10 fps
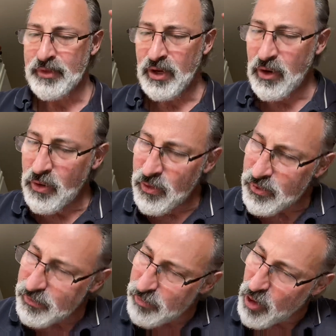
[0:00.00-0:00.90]
O oh,
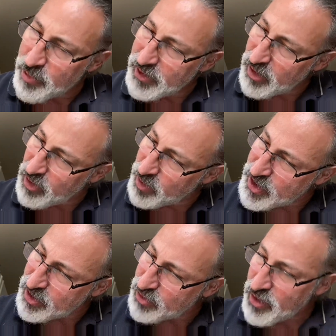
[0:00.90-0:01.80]
moment on which
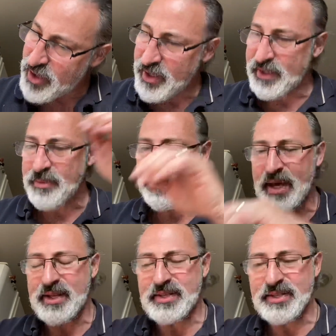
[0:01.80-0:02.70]
eternity
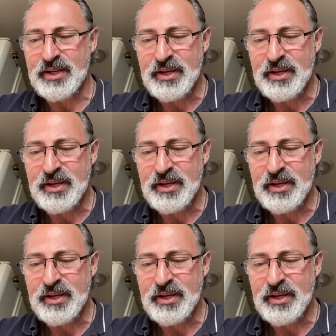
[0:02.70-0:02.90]
depends,